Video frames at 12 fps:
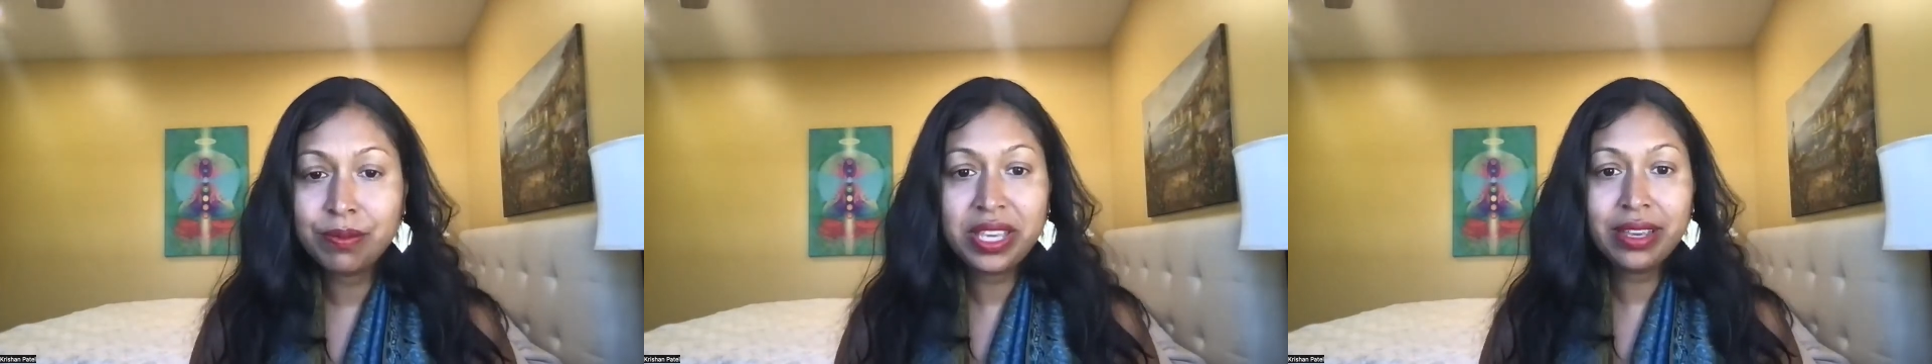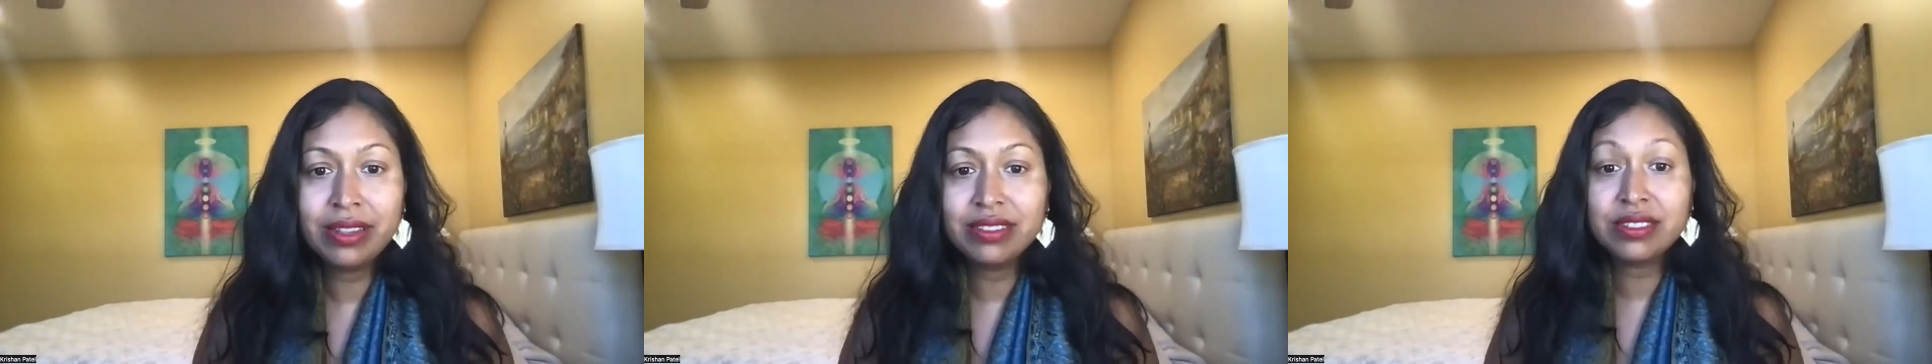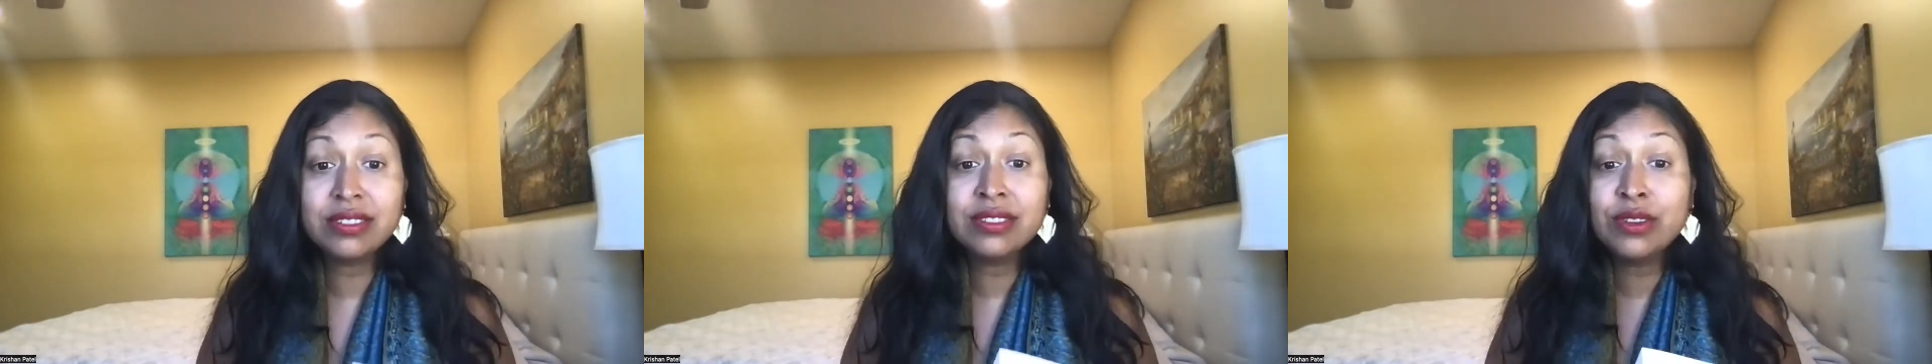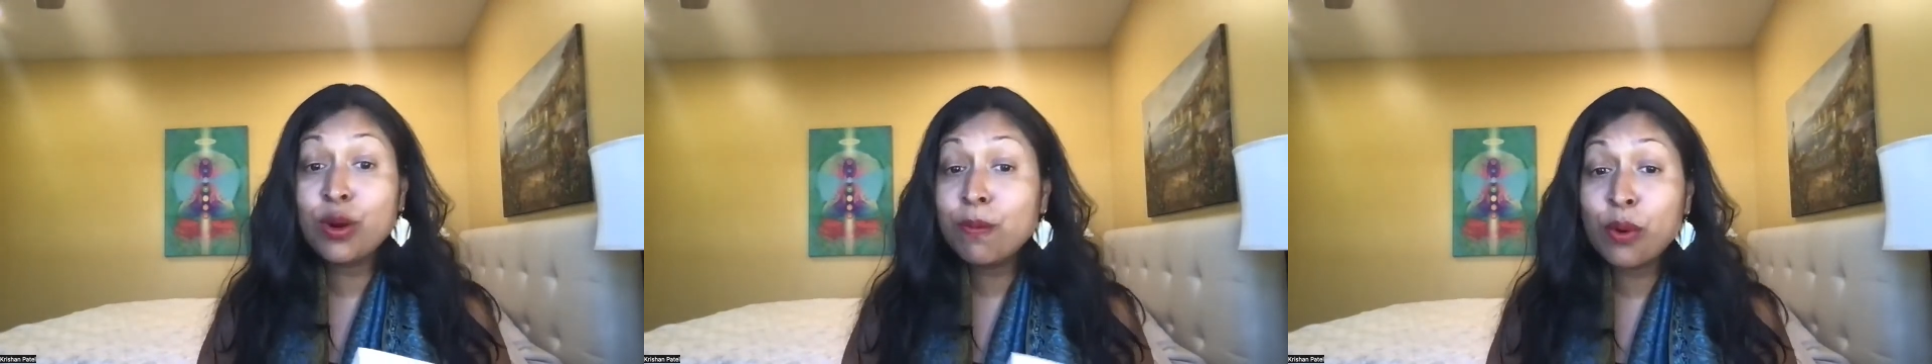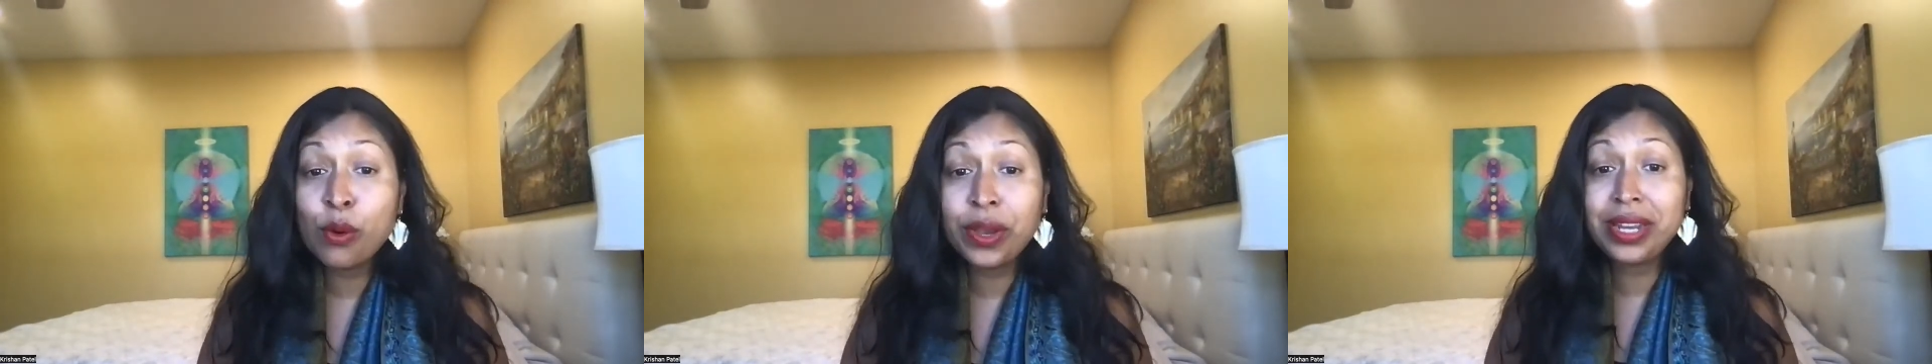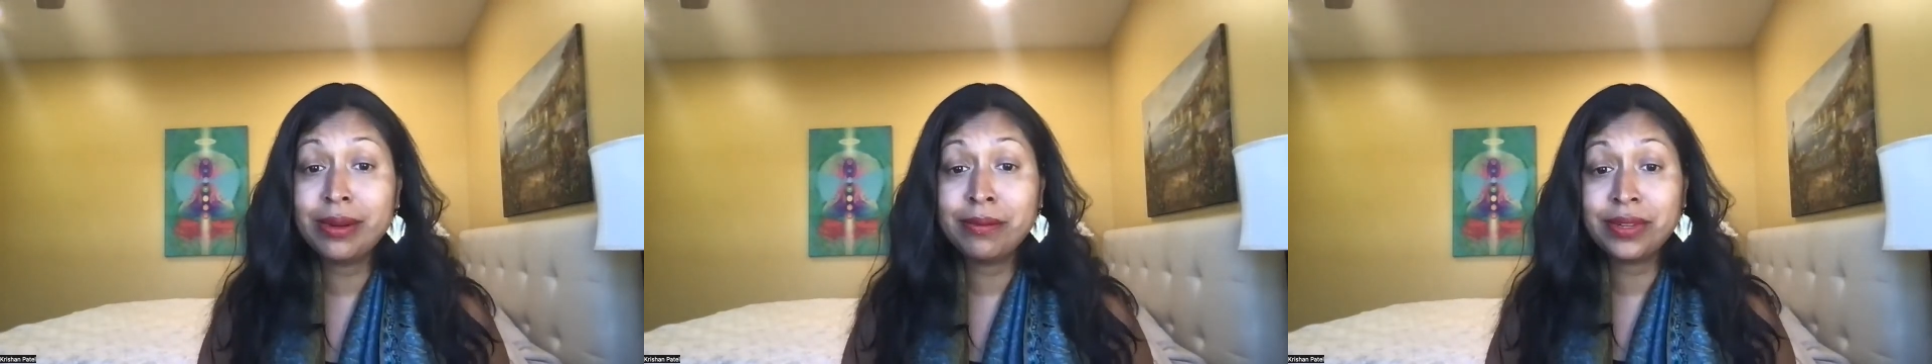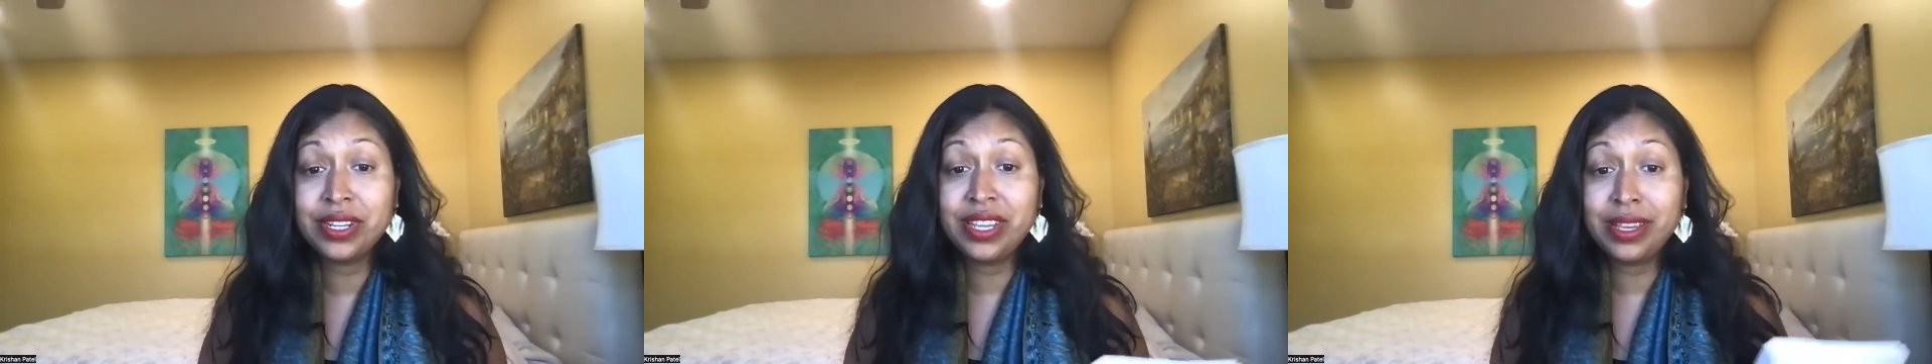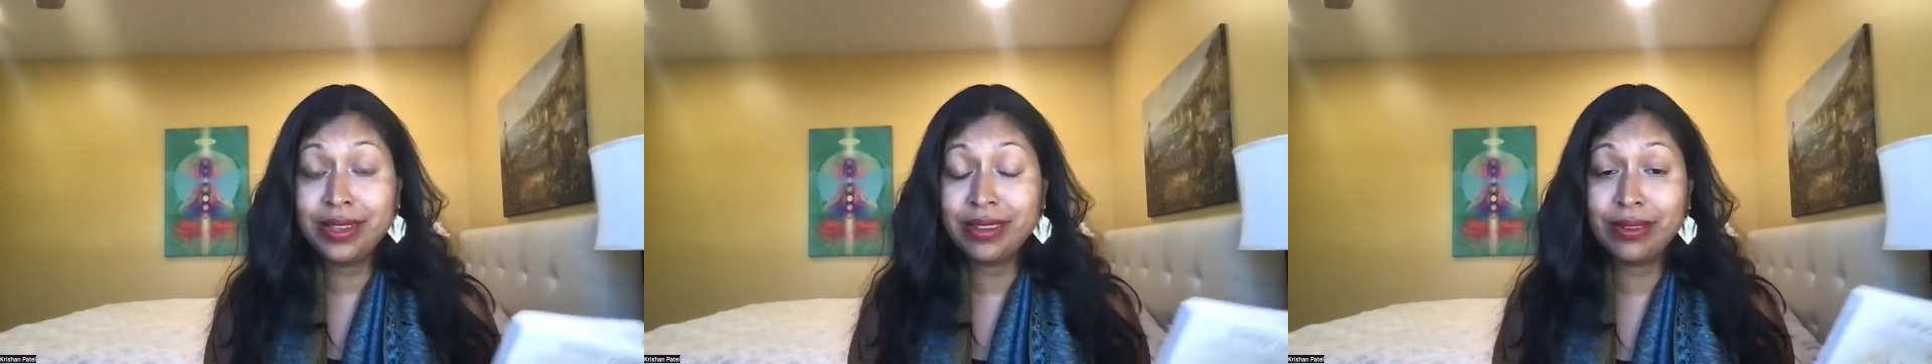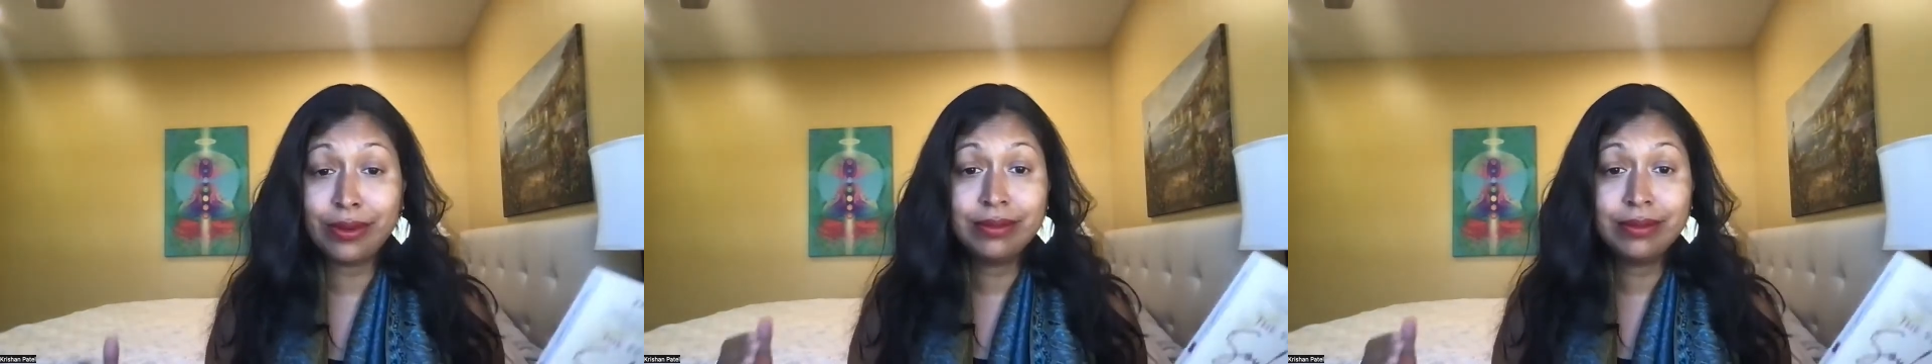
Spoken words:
because there's no point in bringing